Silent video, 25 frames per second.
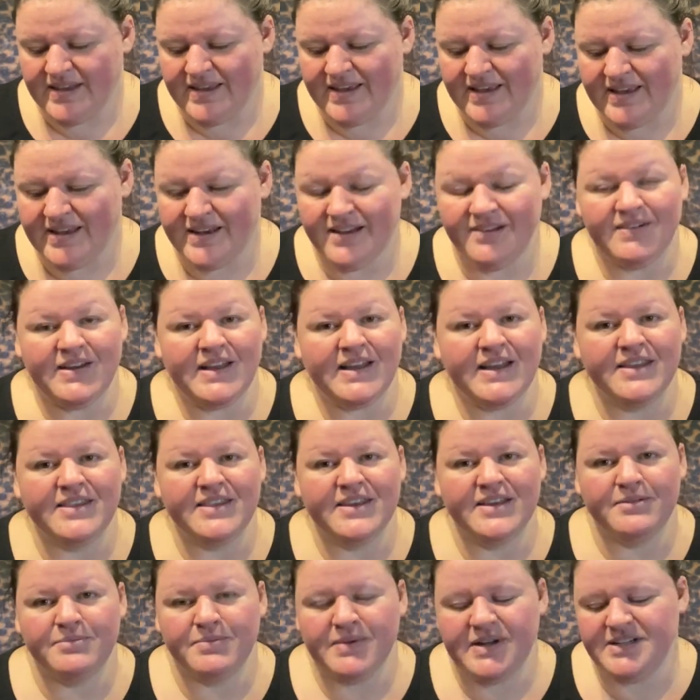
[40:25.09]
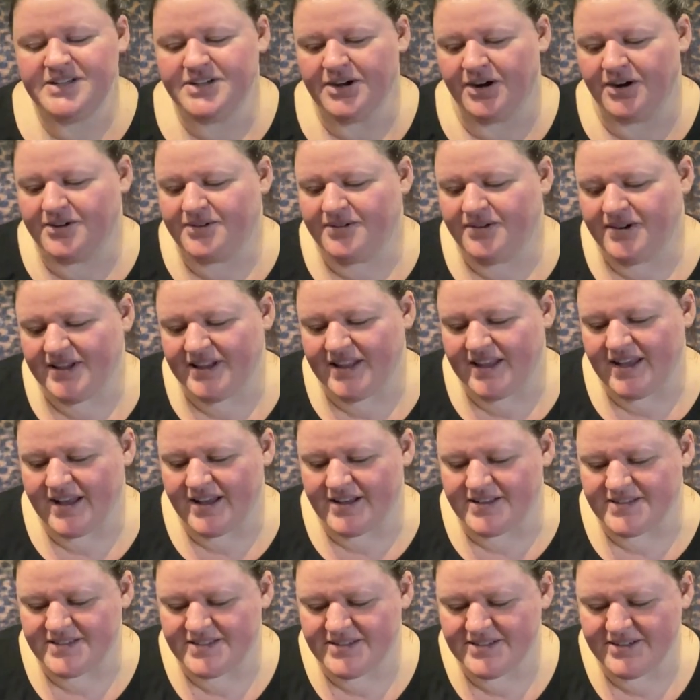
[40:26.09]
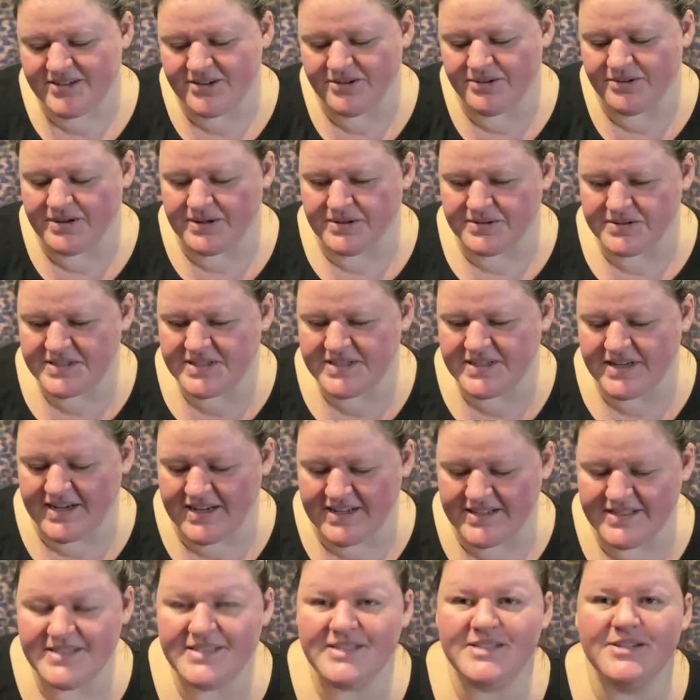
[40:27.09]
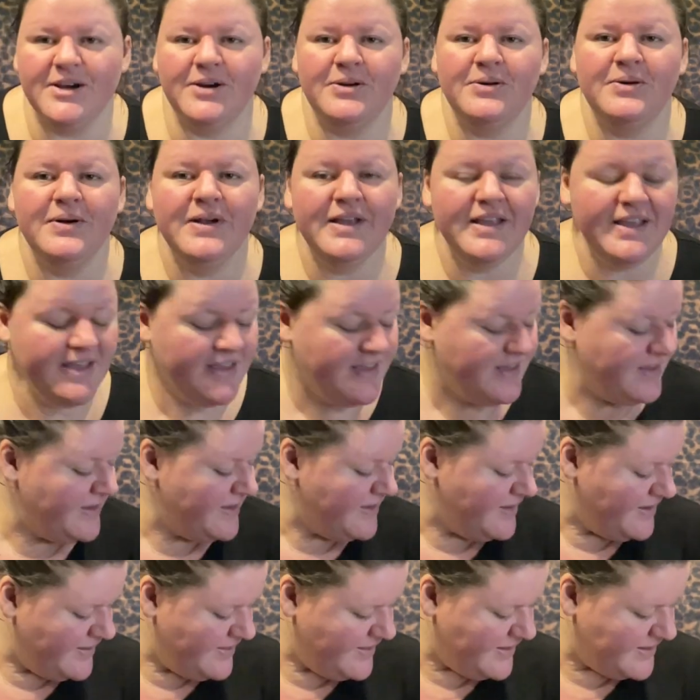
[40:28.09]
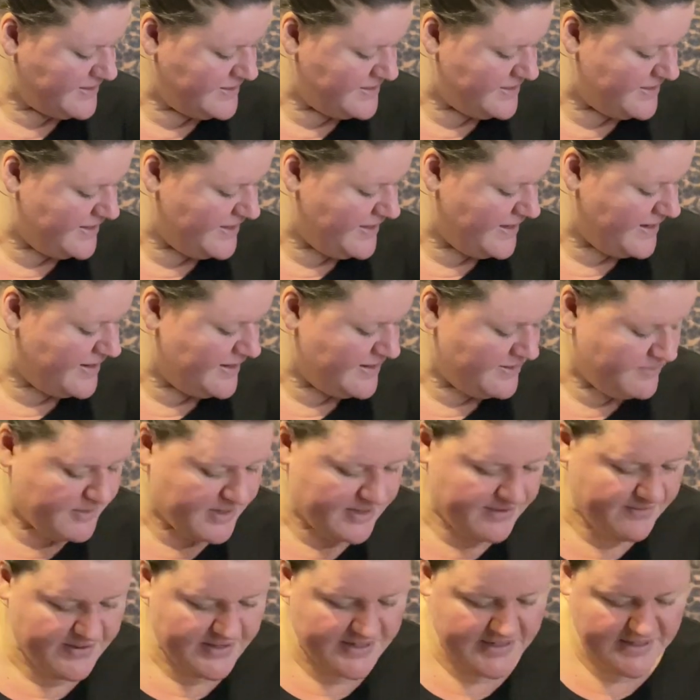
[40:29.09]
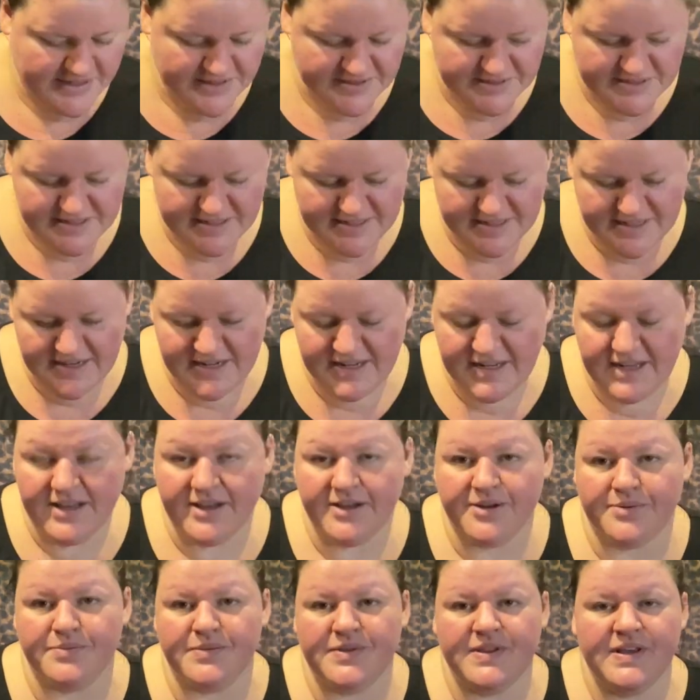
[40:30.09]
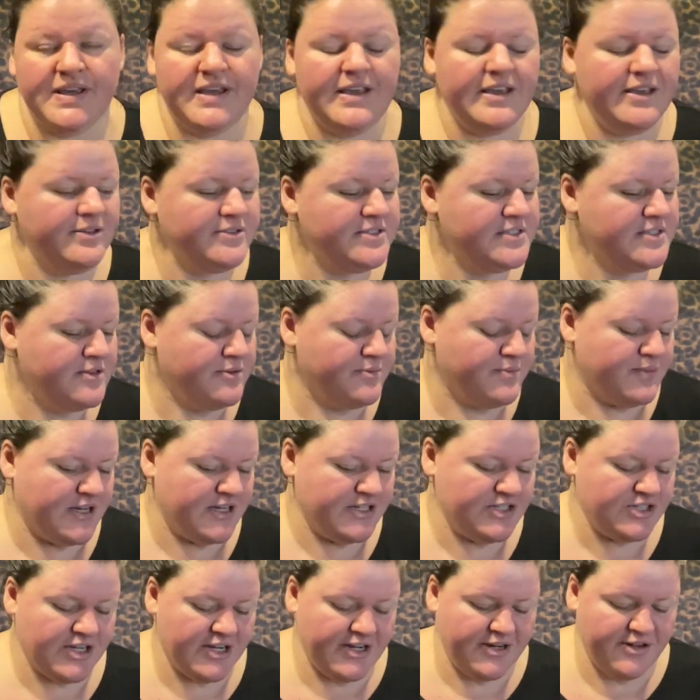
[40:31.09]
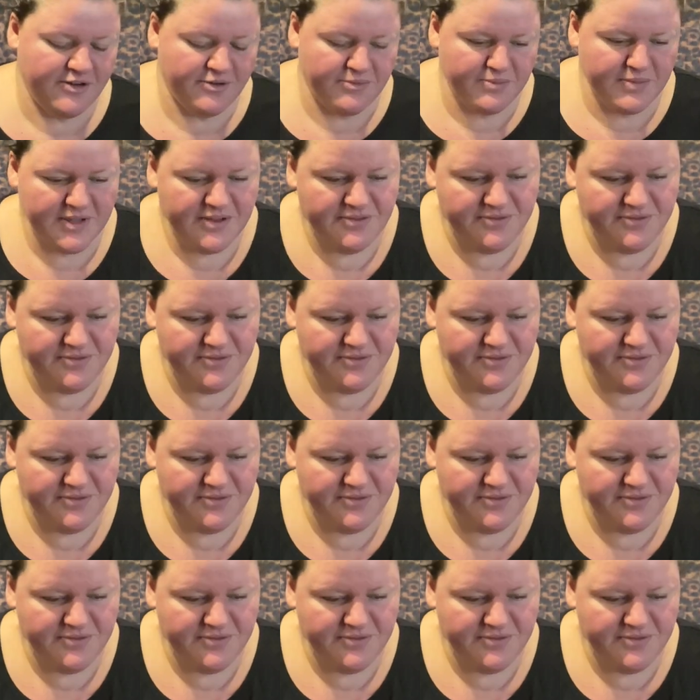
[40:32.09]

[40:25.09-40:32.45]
Anyway, I think my dog really has to go outside, so that's the end of my video today. Thank you so much. I know my